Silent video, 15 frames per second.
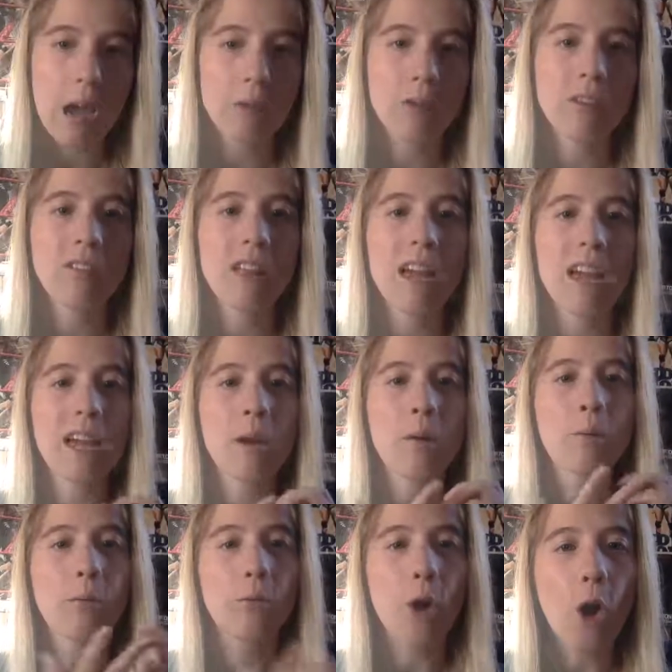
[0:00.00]
I was gonna say
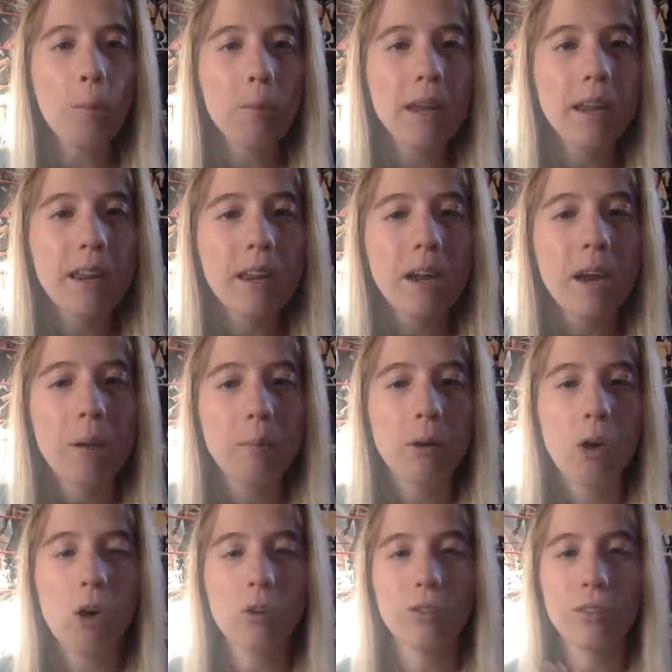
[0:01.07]
Roman,
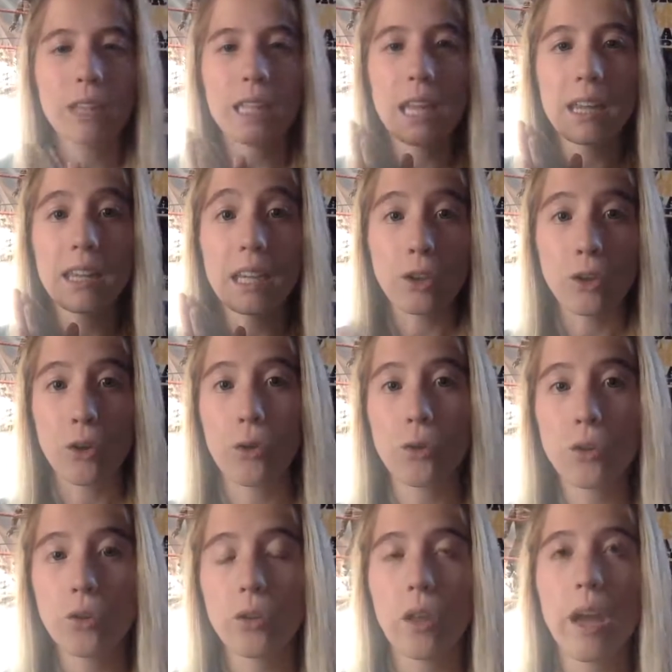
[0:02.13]
but hopefully that they
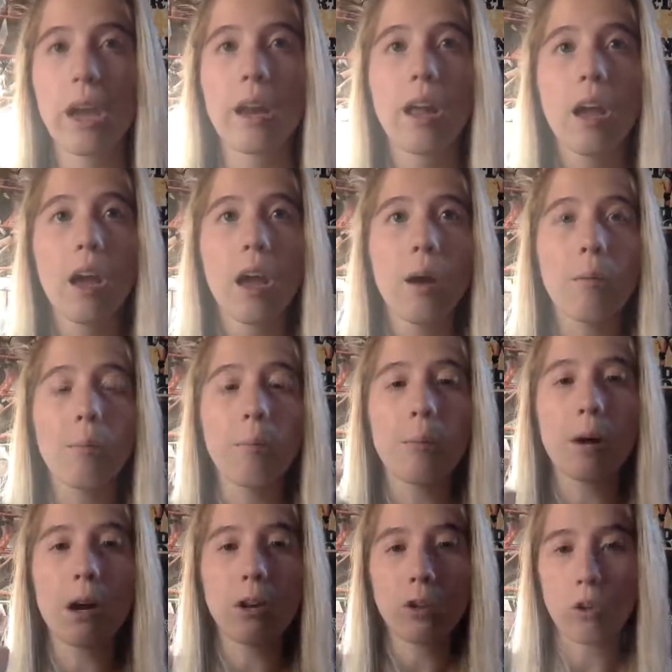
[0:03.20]
don't do that.
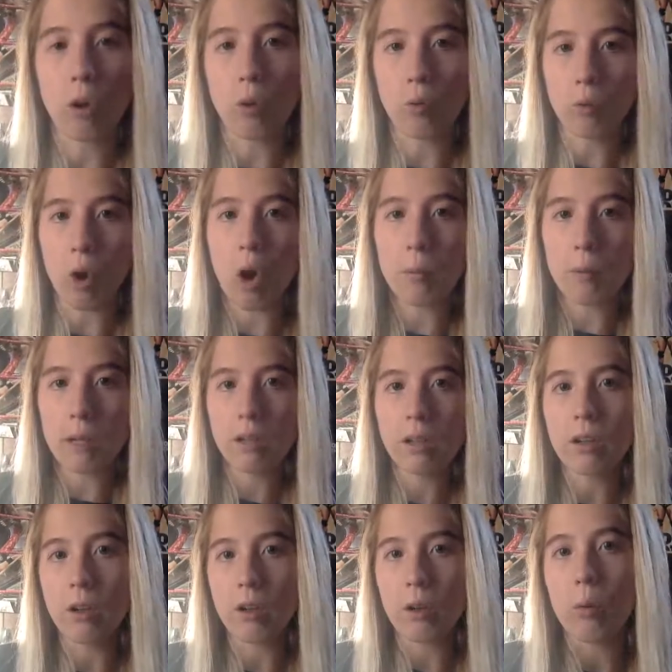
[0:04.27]
But so
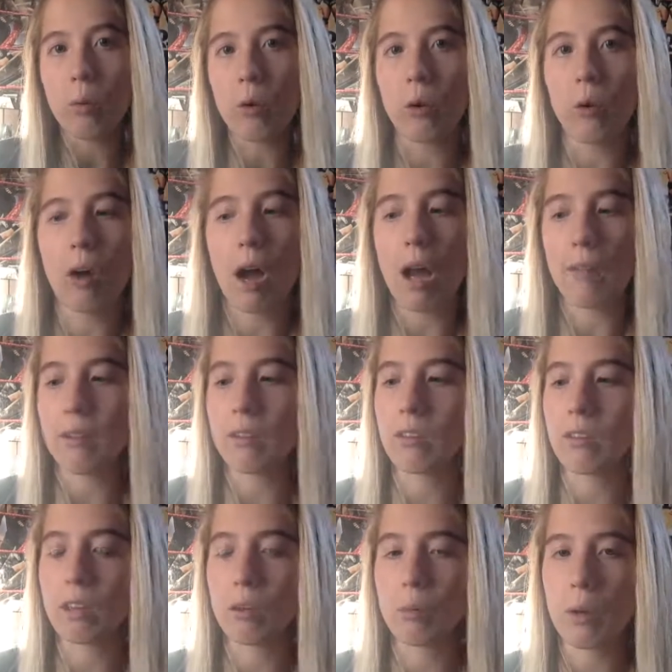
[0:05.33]
Roman will
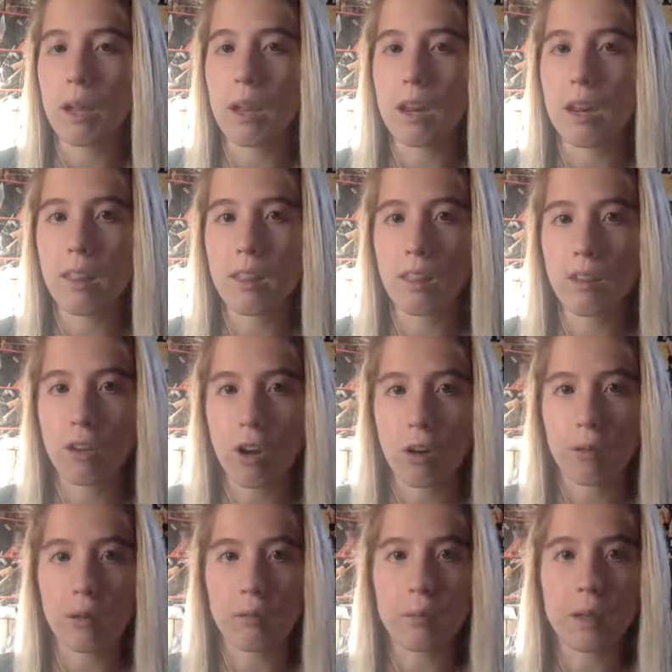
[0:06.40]
obviously win the
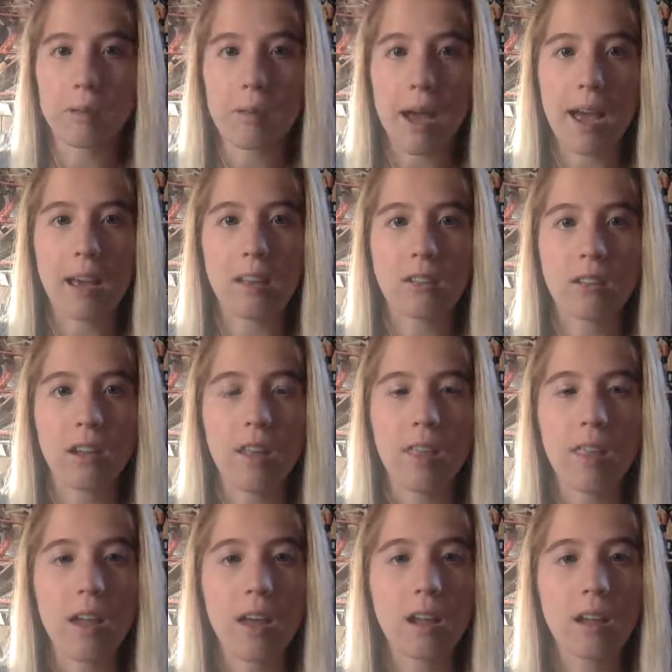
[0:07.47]
tournament match,
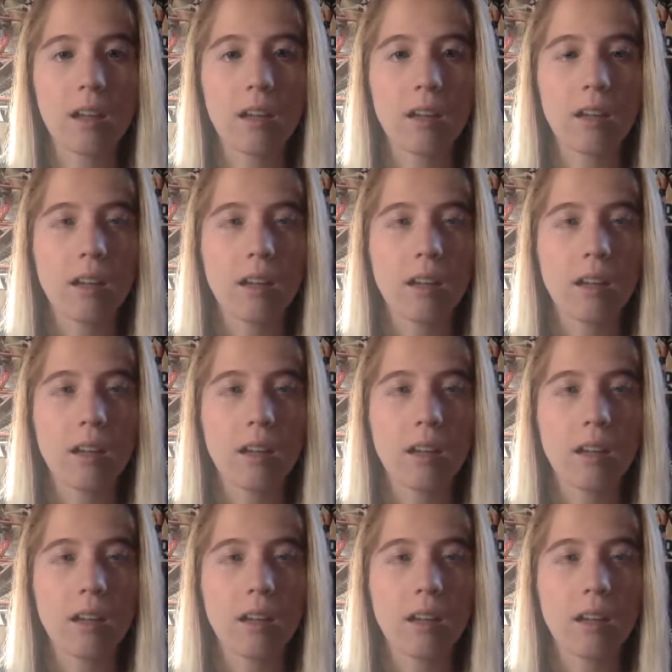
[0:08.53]
and then